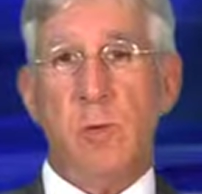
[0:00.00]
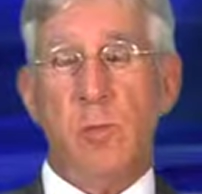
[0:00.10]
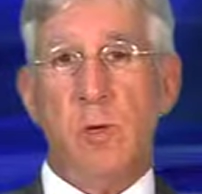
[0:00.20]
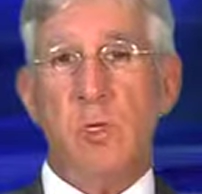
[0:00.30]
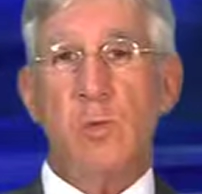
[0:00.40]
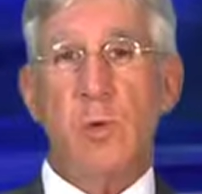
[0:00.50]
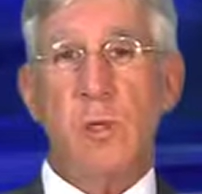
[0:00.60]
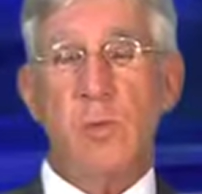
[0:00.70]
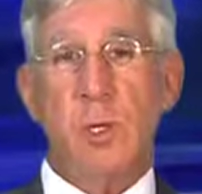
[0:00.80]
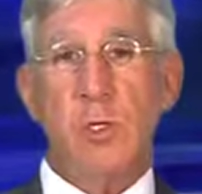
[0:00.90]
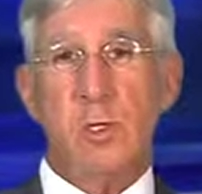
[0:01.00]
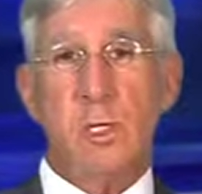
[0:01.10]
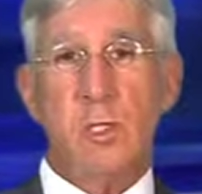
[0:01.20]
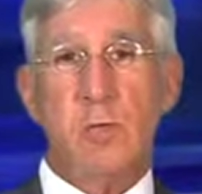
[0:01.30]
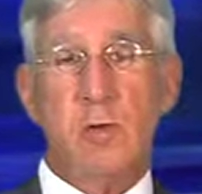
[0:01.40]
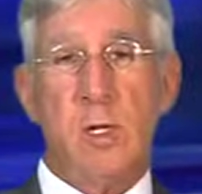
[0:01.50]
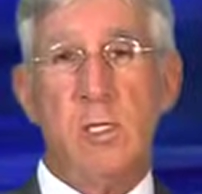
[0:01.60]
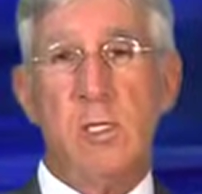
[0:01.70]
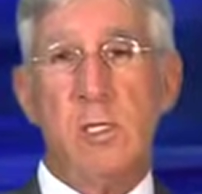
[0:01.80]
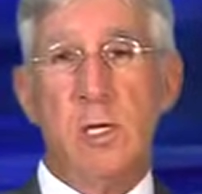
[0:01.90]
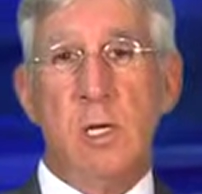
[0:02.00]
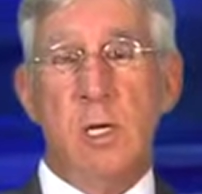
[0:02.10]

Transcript: that works with special needs trusts,